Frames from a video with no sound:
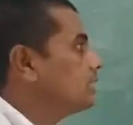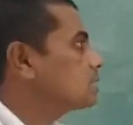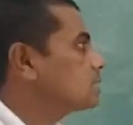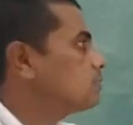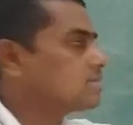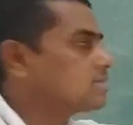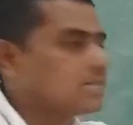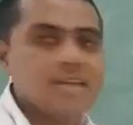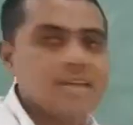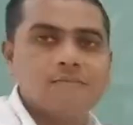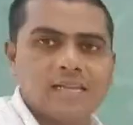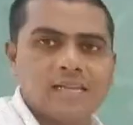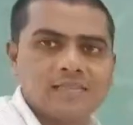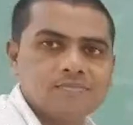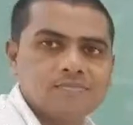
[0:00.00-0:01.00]
X plus
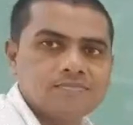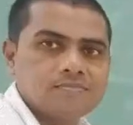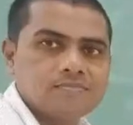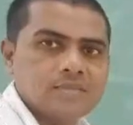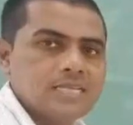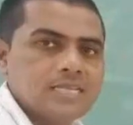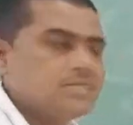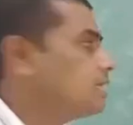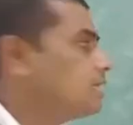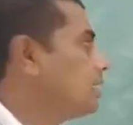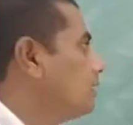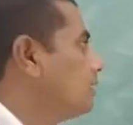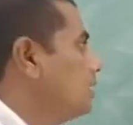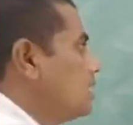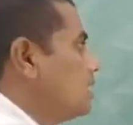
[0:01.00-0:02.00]
iy. Is it
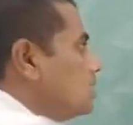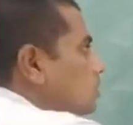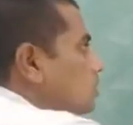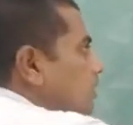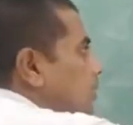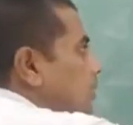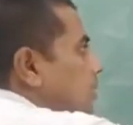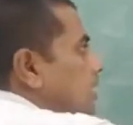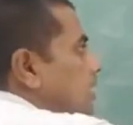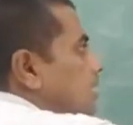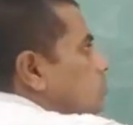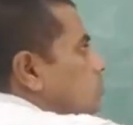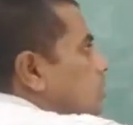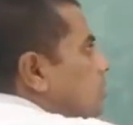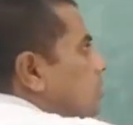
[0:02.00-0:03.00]
clear? So it can be done
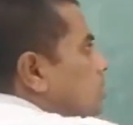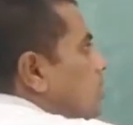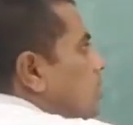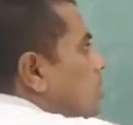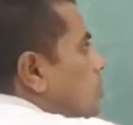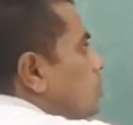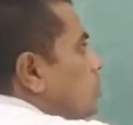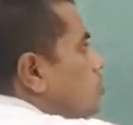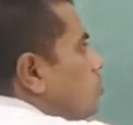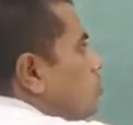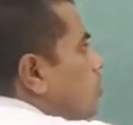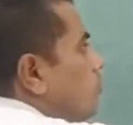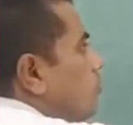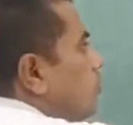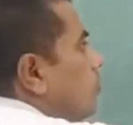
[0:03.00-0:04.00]
as what? U
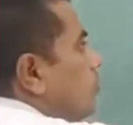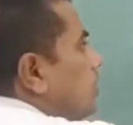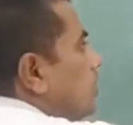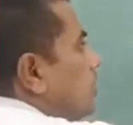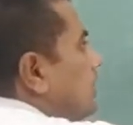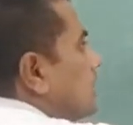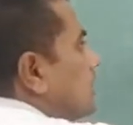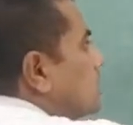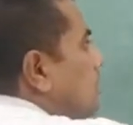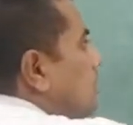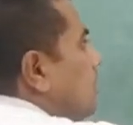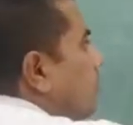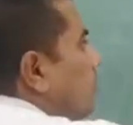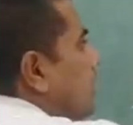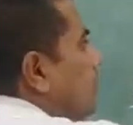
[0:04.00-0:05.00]
of x
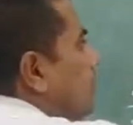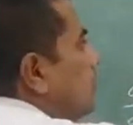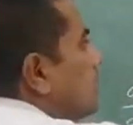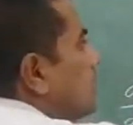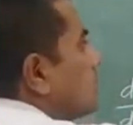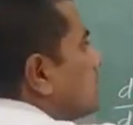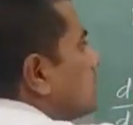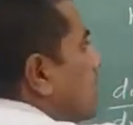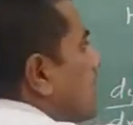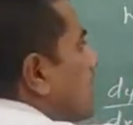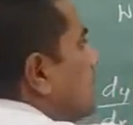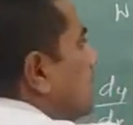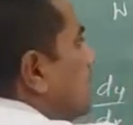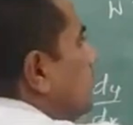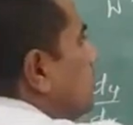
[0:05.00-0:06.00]
comma y plus
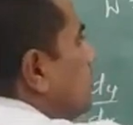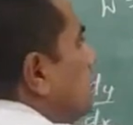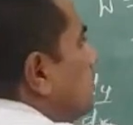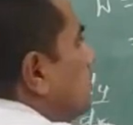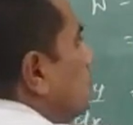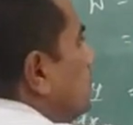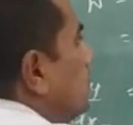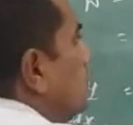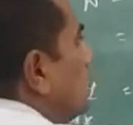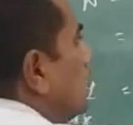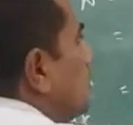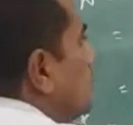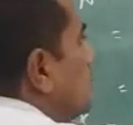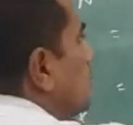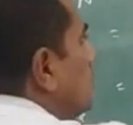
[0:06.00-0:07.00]
I into
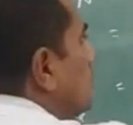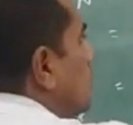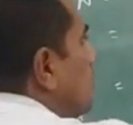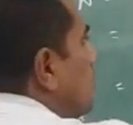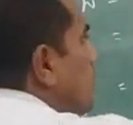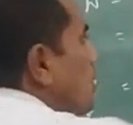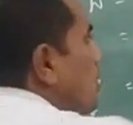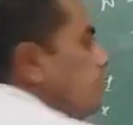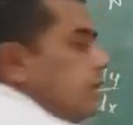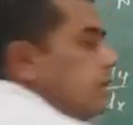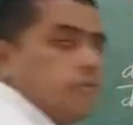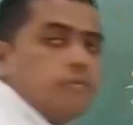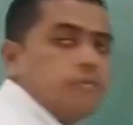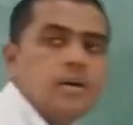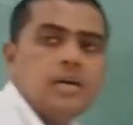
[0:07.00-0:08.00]
v
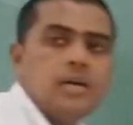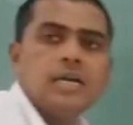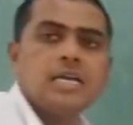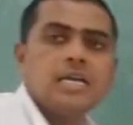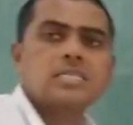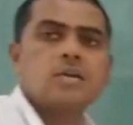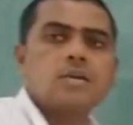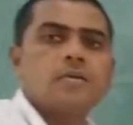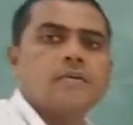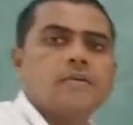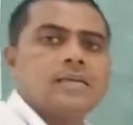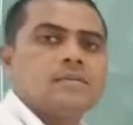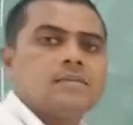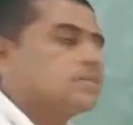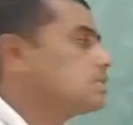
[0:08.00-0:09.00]
of x comma
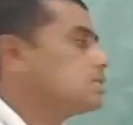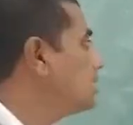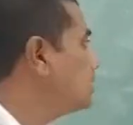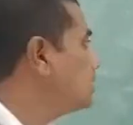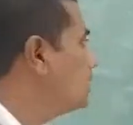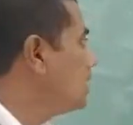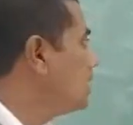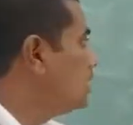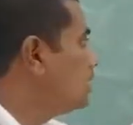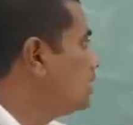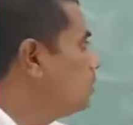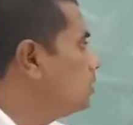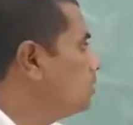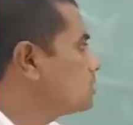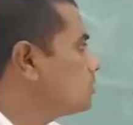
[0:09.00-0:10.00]
y. See here,
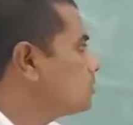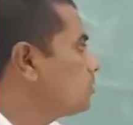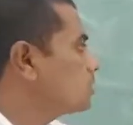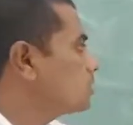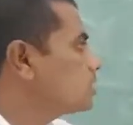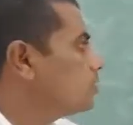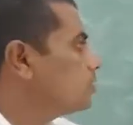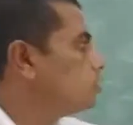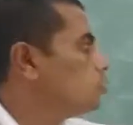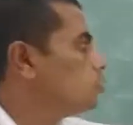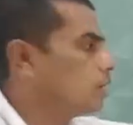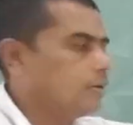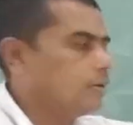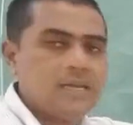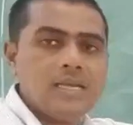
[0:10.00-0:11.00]
w is a function of u
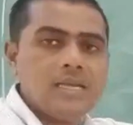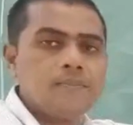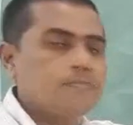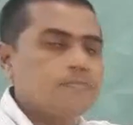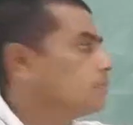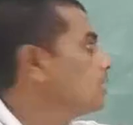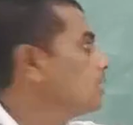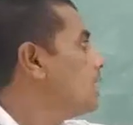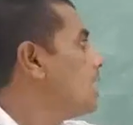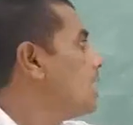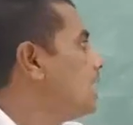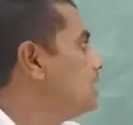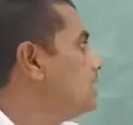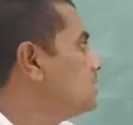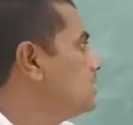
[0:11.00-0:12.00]
and v,
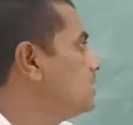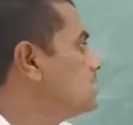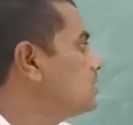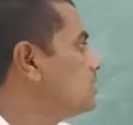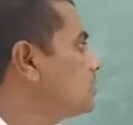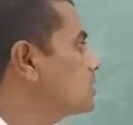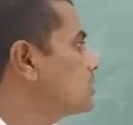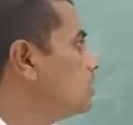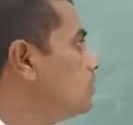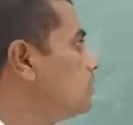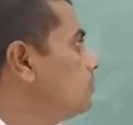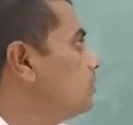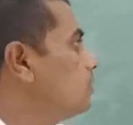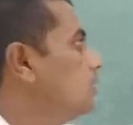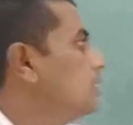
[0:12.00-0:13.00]
and z is a function
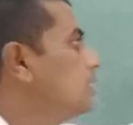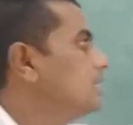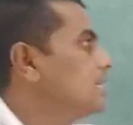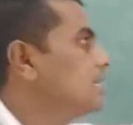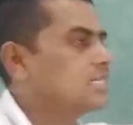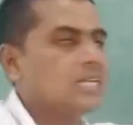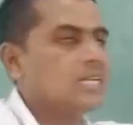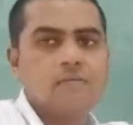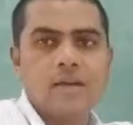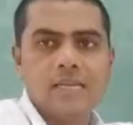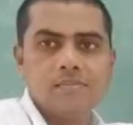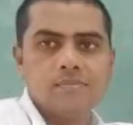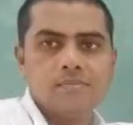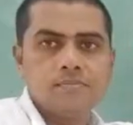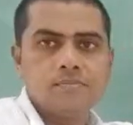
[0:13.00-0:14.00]
of x and y.